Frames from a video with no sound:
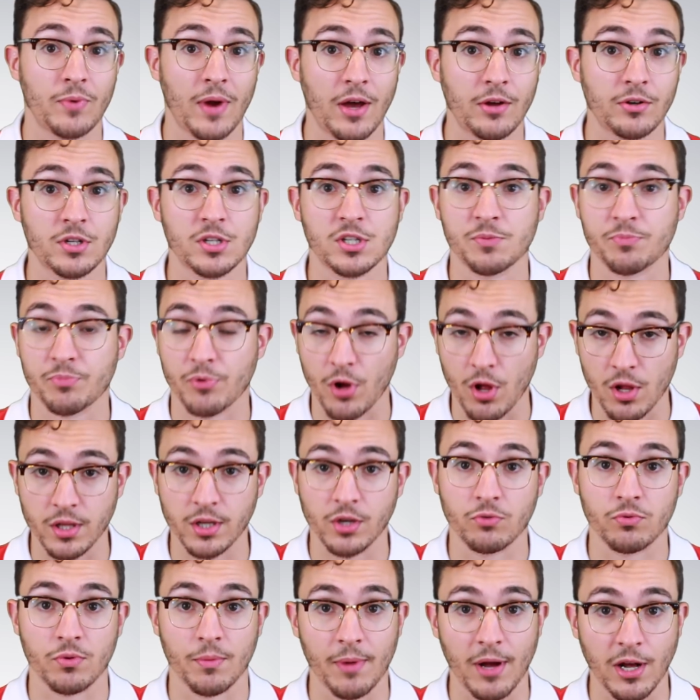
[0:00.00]
around a
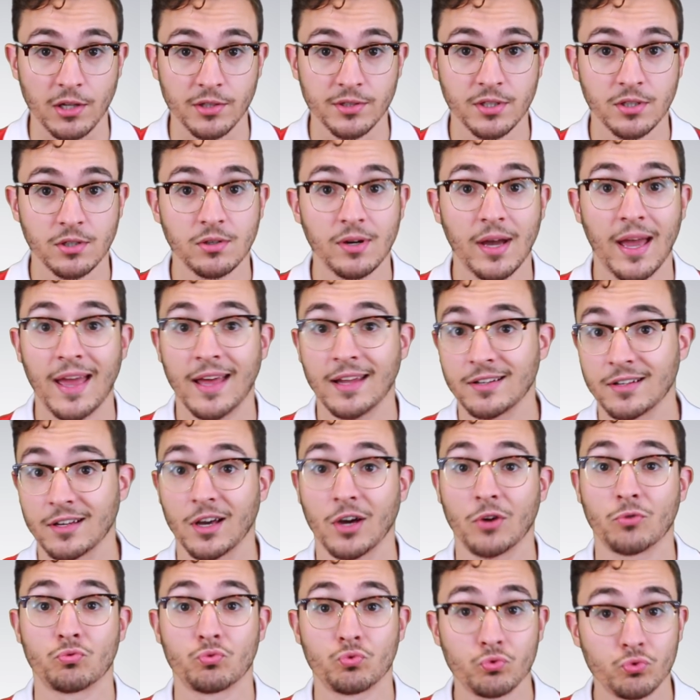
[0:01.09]
sprawling Grimaldo, and
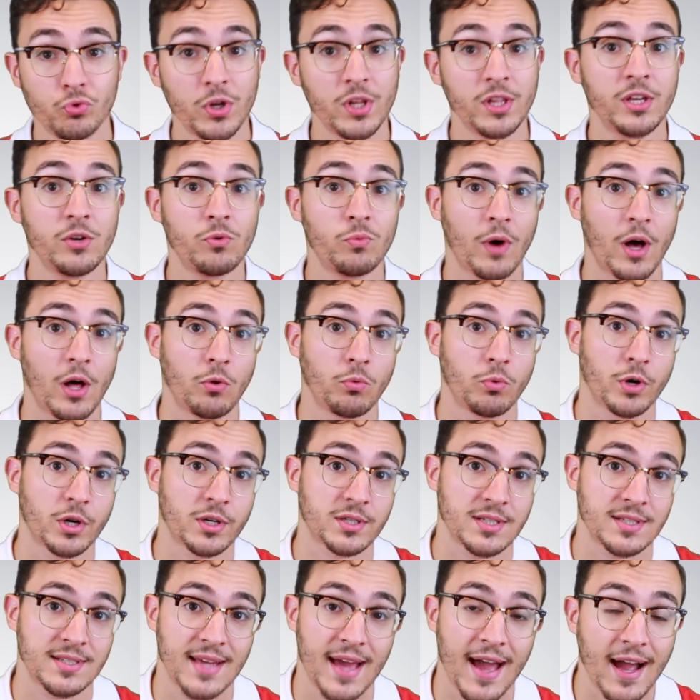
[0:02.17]
a really
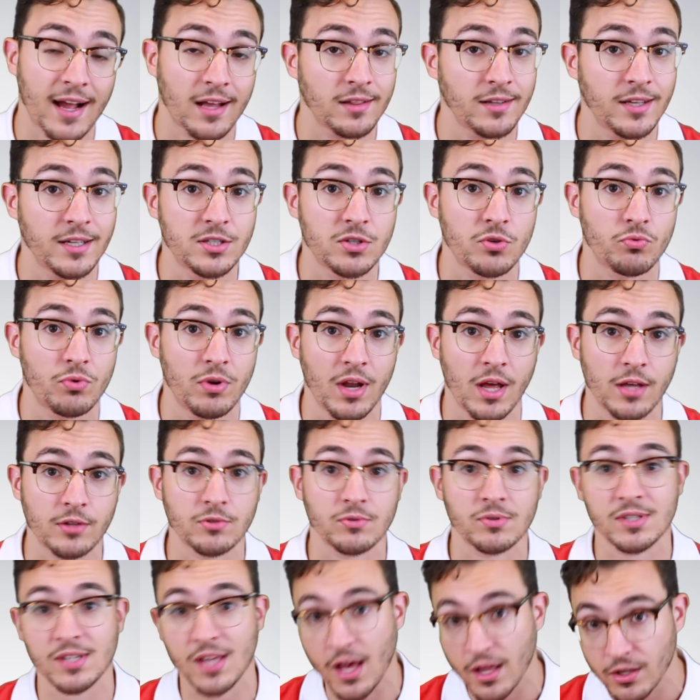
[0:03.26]
well-worked attack led to
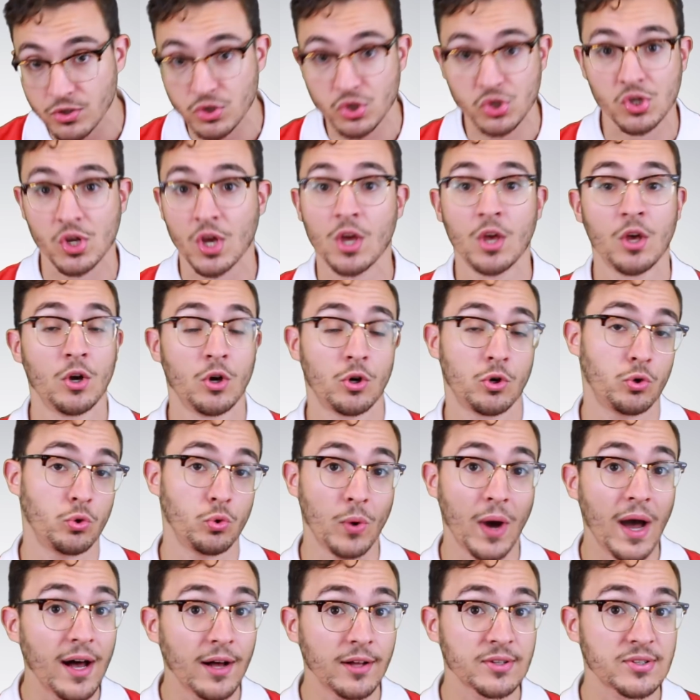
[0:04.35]
Renato Sanches,
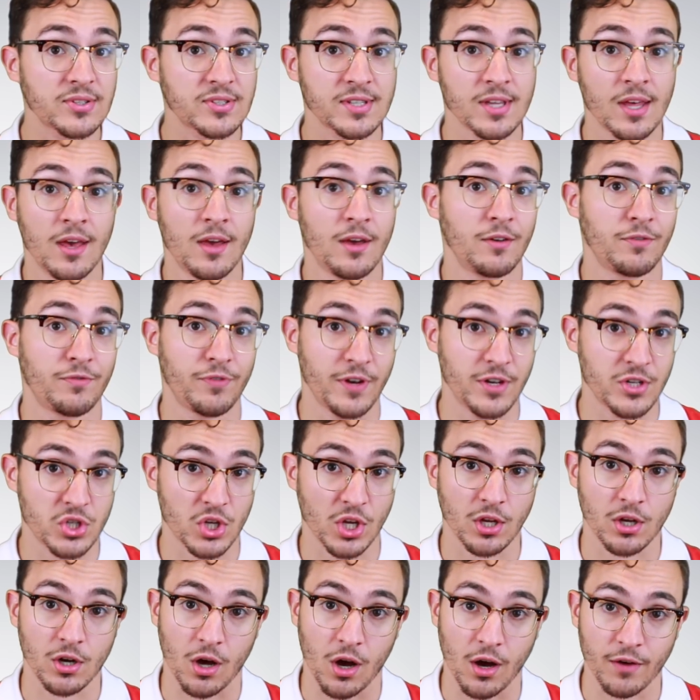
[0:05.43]
who else,
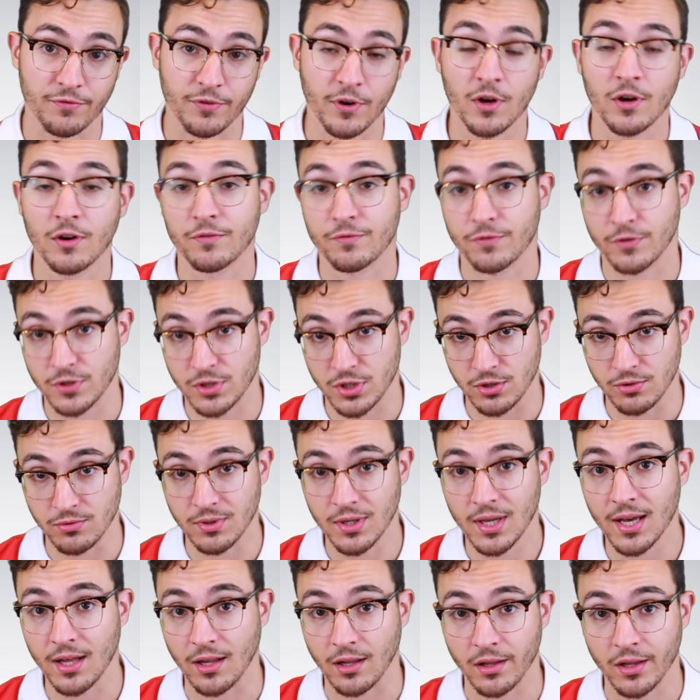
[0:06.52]
finishing it off for
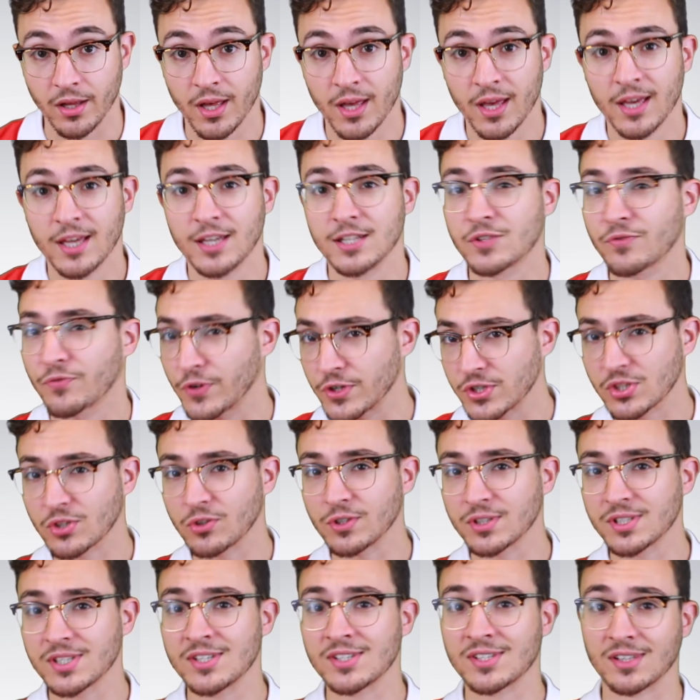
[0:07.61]
2-0. His first
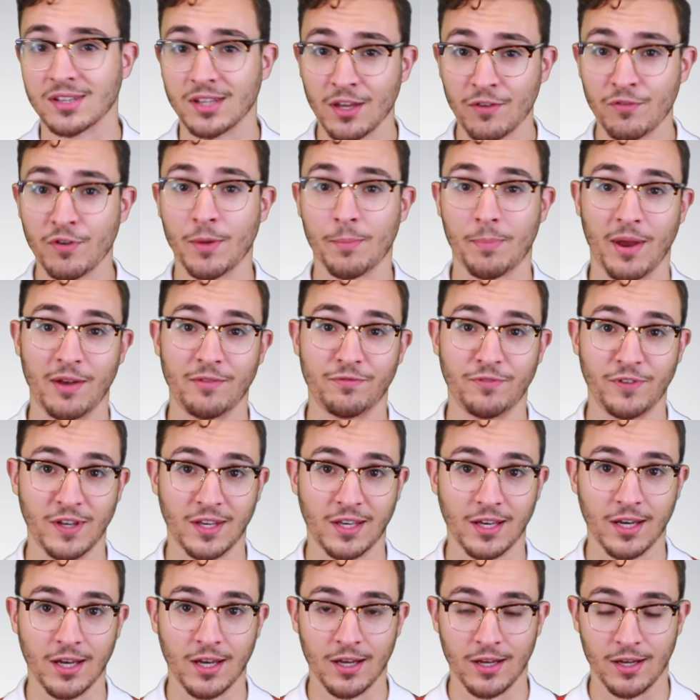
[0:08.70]
goal since leaving
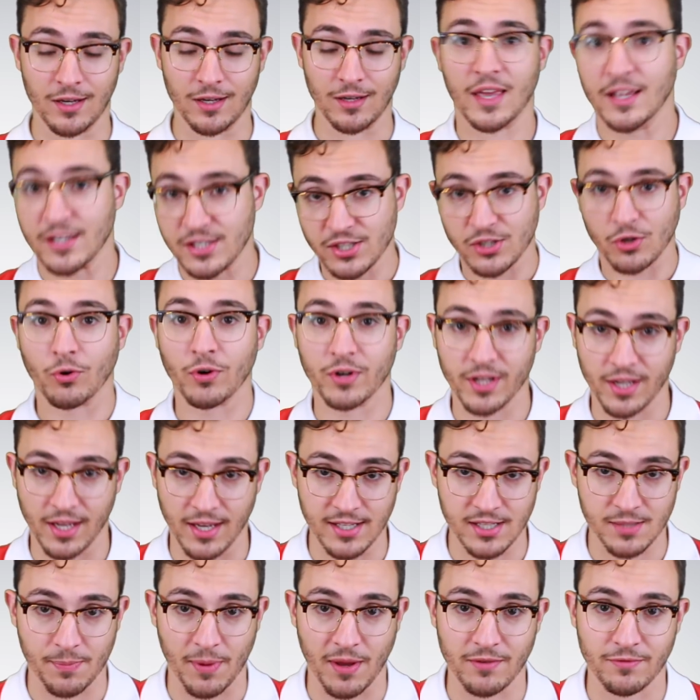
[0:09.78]
Benfica is scored
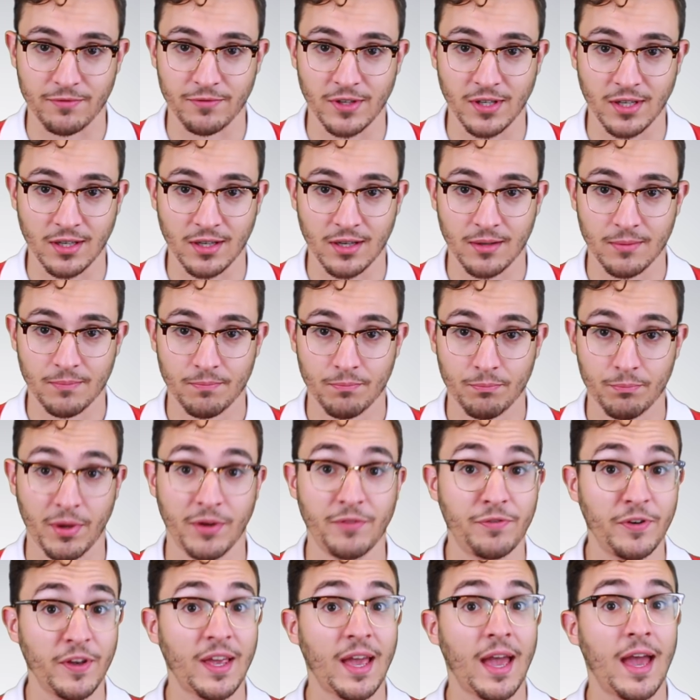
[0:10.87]
against Benfica.
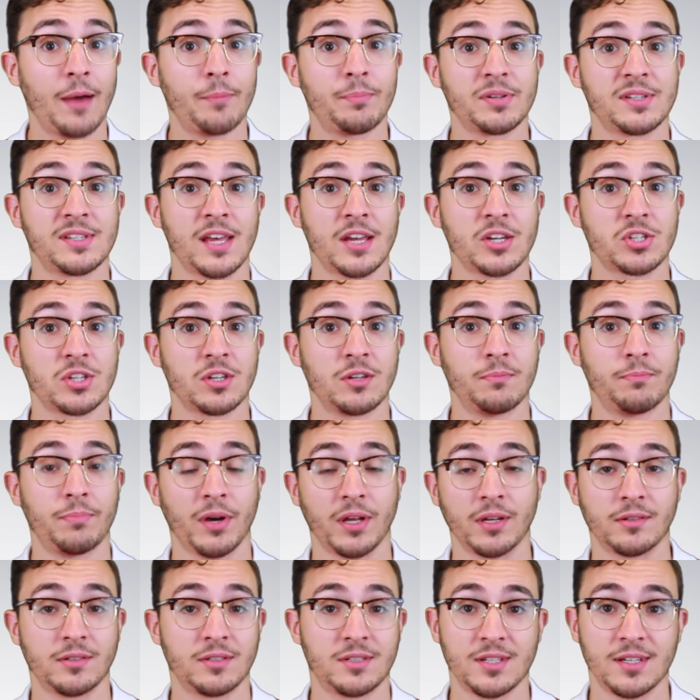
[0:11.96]
Benfica had possession,
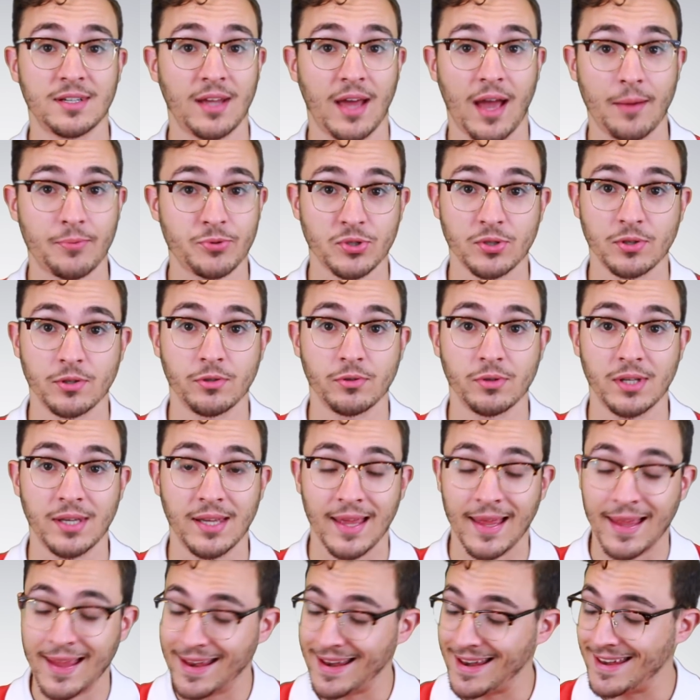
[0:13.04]
but did
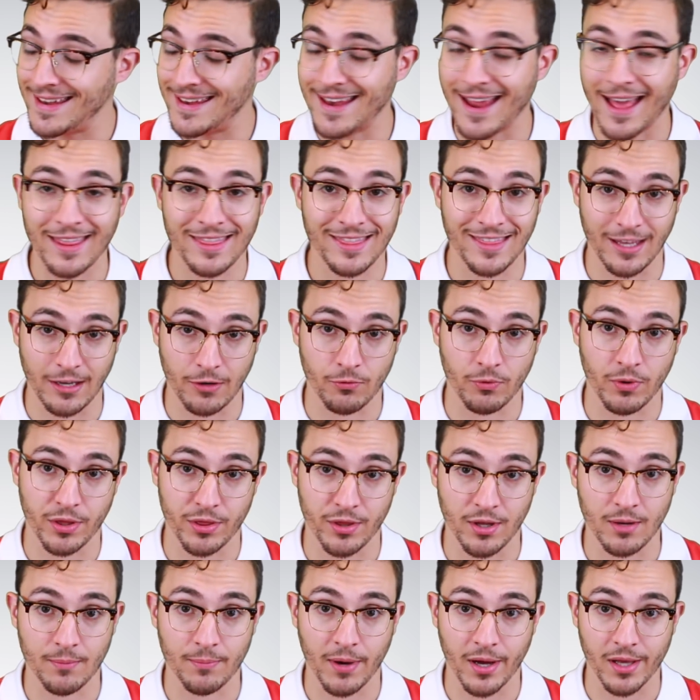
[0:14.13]
absolutely nothing with
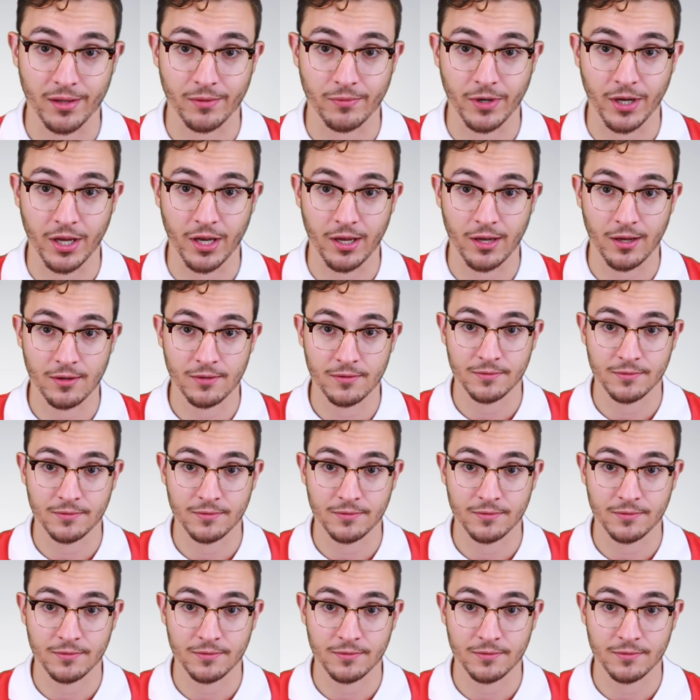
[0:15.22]
it, by the way.